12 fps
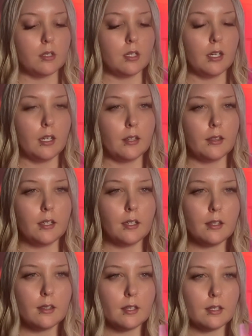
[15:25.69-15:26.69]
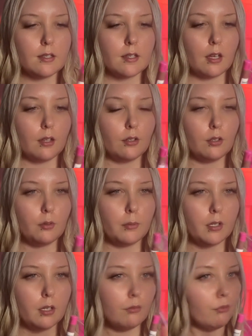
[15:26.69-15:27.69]
And I think this color will
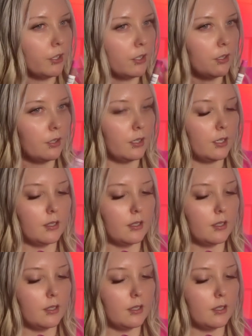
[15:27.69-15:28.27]
be really good.